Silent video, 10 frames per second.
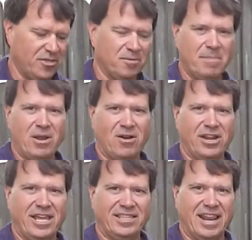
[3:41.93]
the
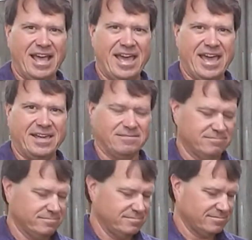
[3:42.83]
marinade that I had.
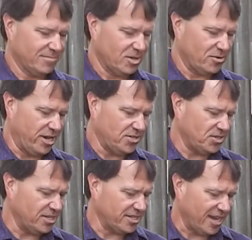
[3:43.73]
Okay,
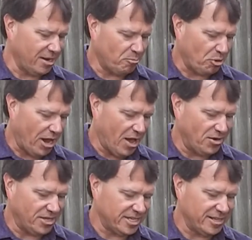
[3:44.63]
see it's kind of brown. You
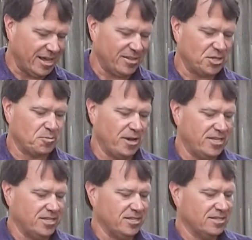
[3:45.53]
can see a lot of the
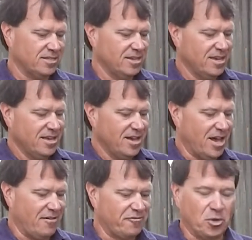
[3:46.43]
spices
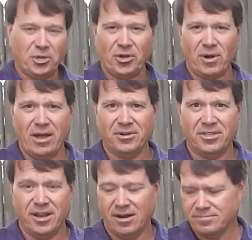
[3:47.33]
floating around in
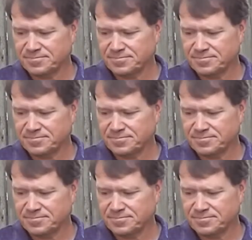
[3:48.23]
there.